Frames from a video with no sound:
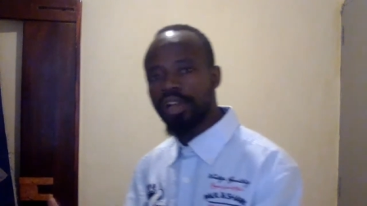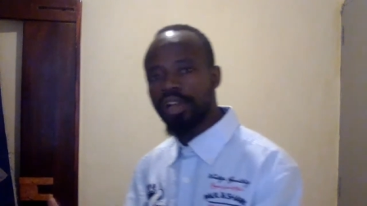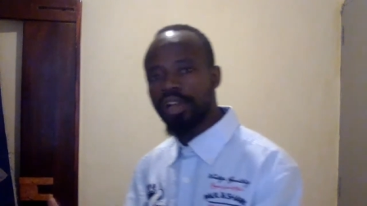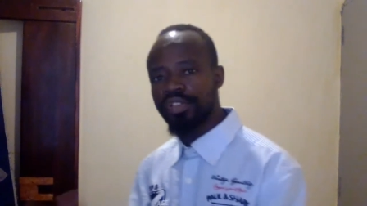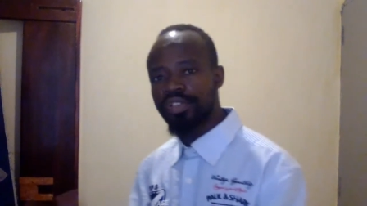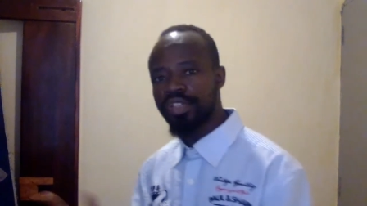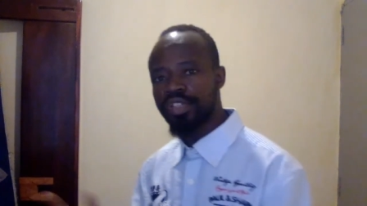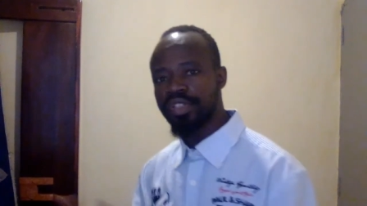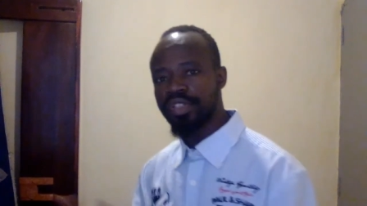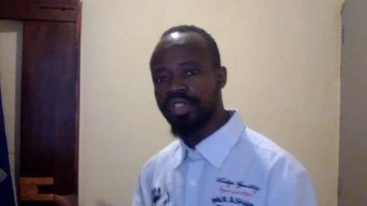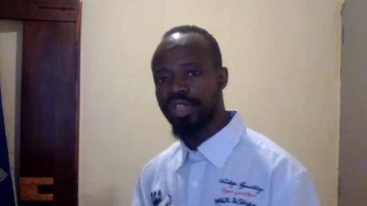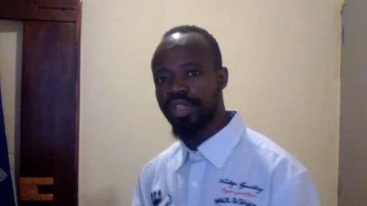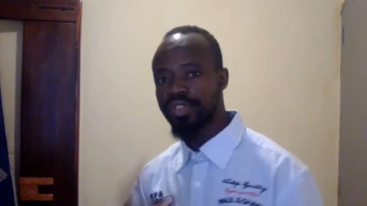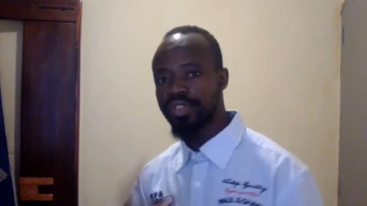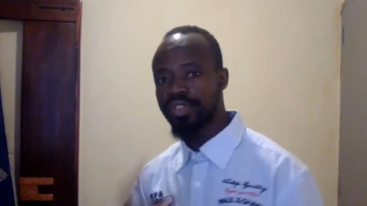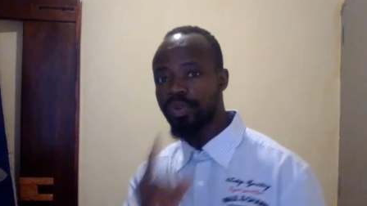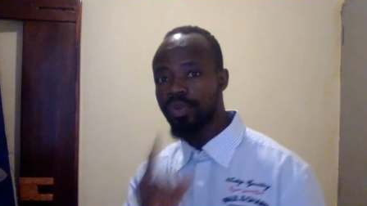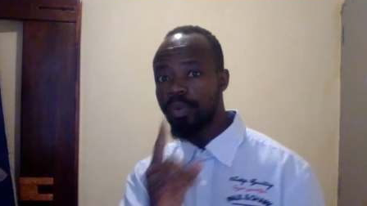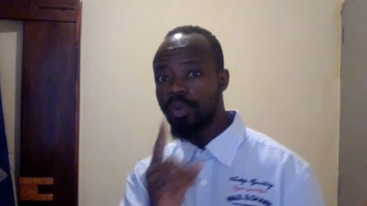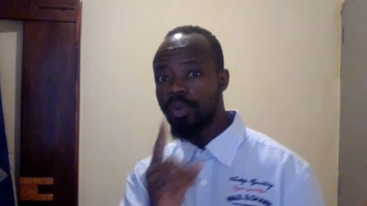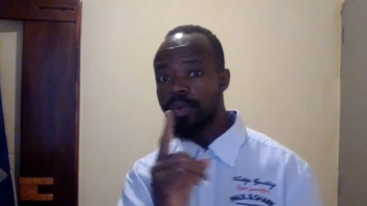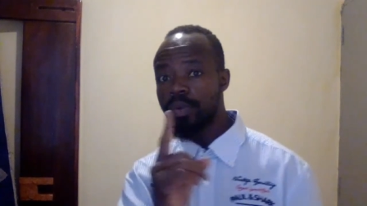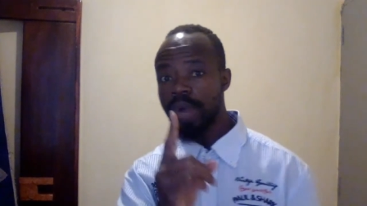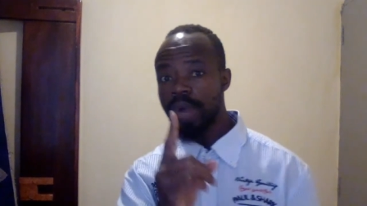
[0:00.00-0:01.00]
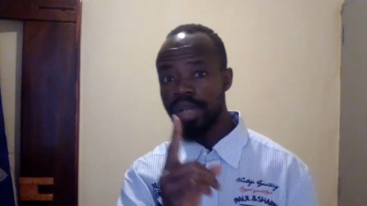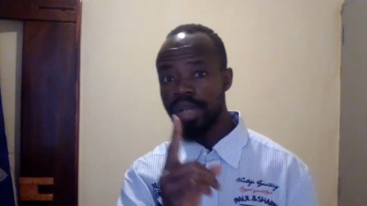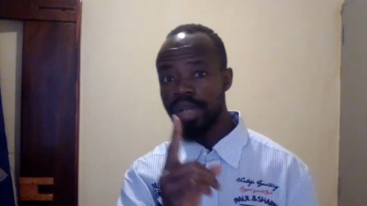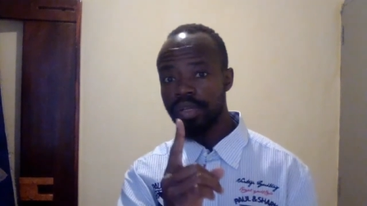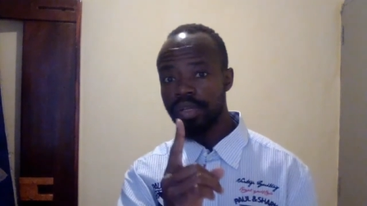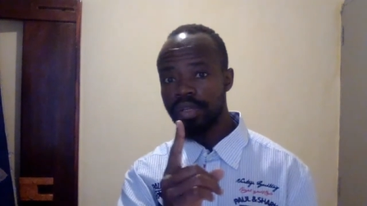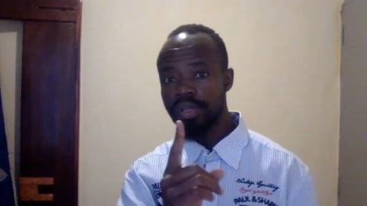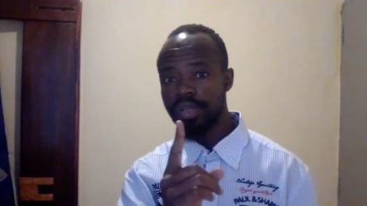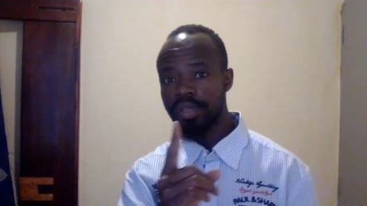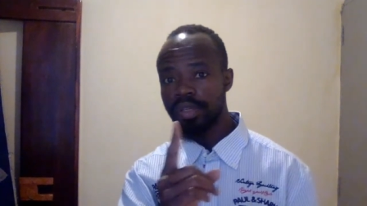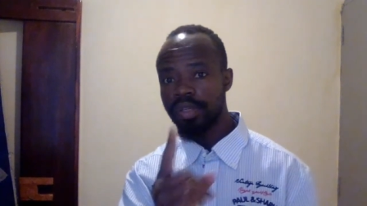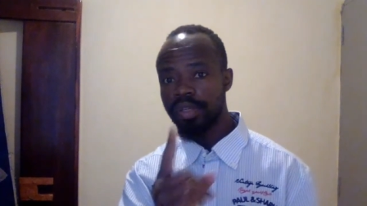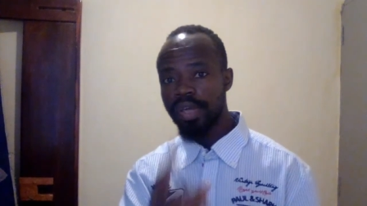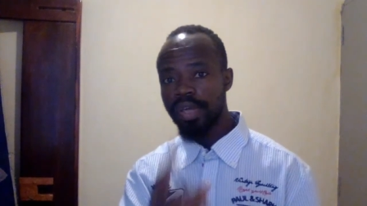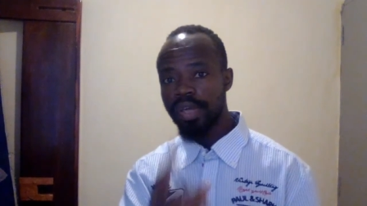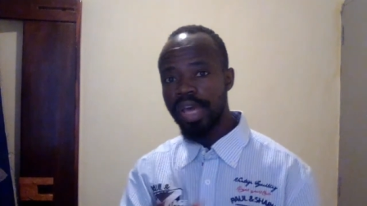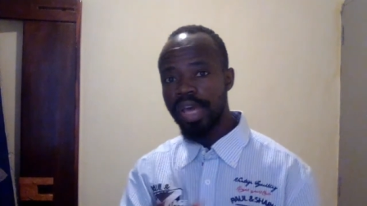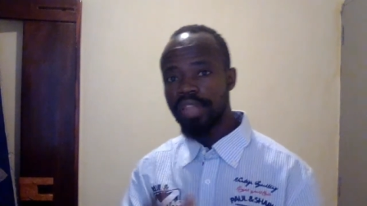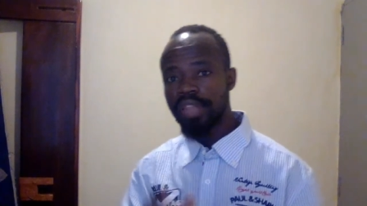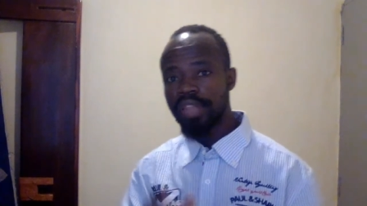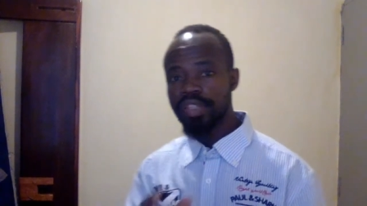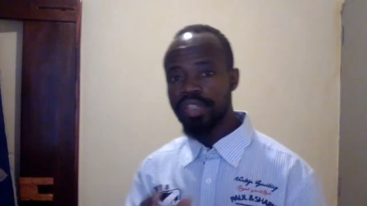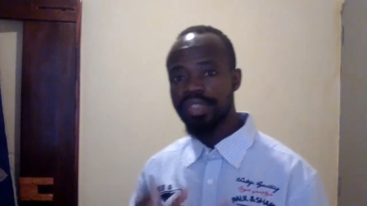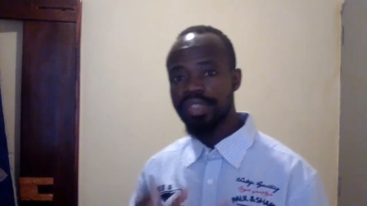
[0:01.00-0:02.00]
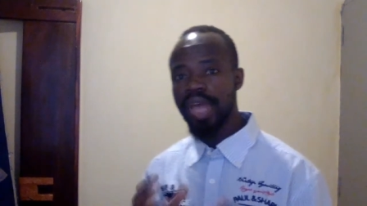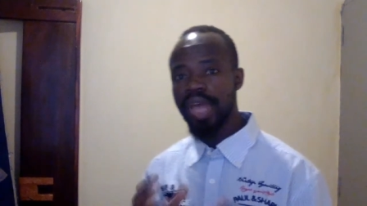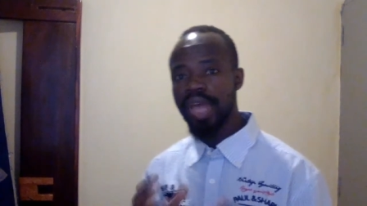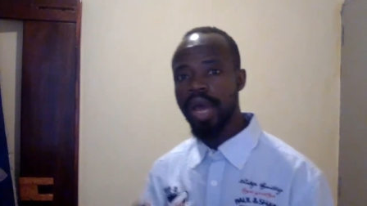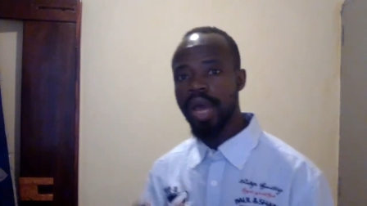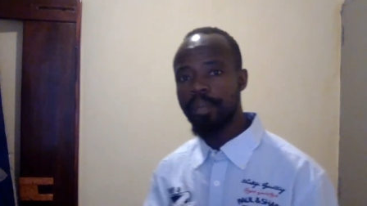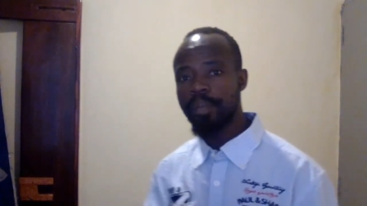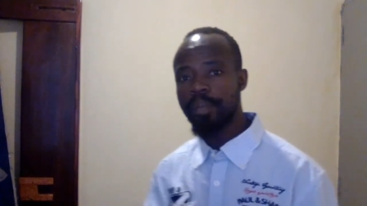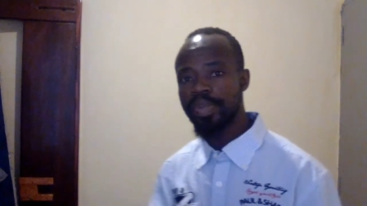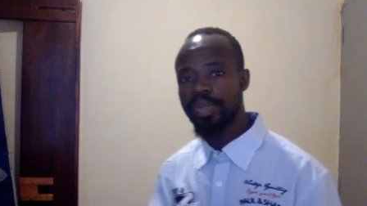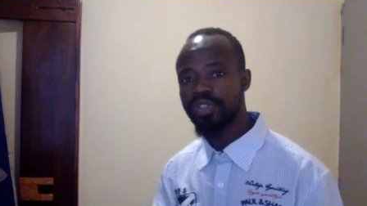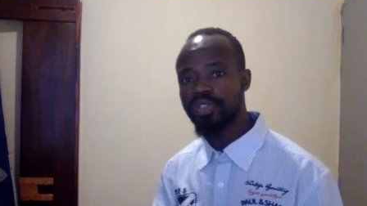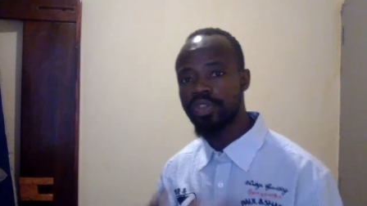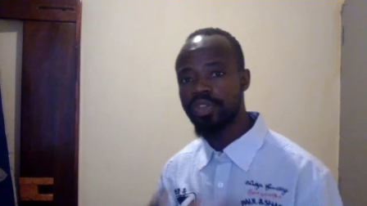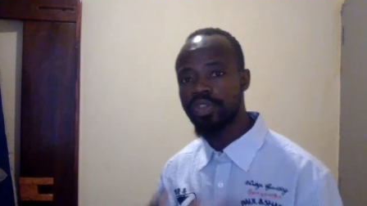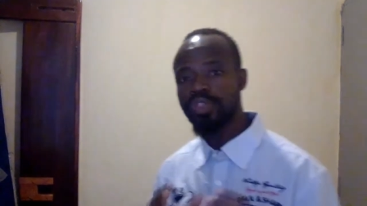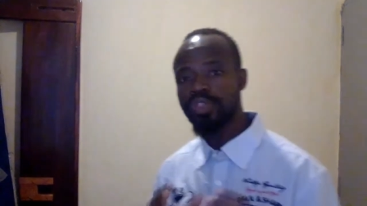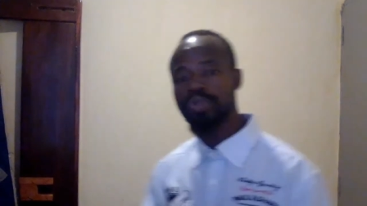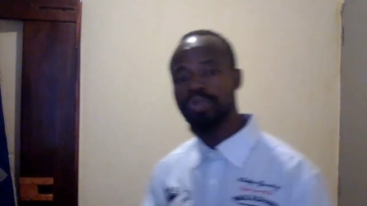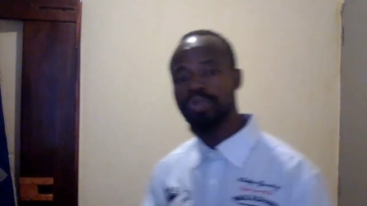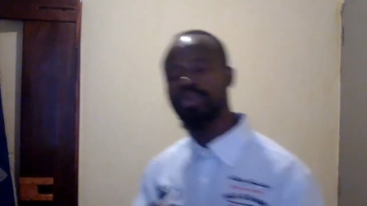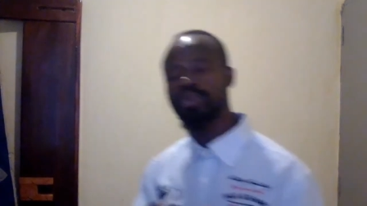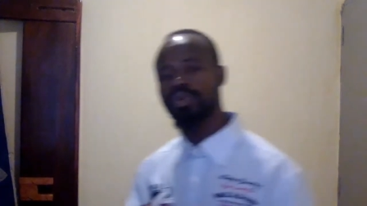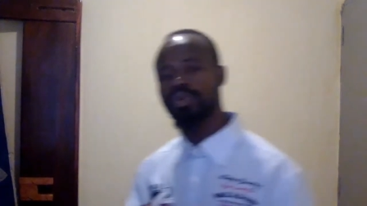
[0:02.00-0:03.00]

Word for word: sees us one. And this happens through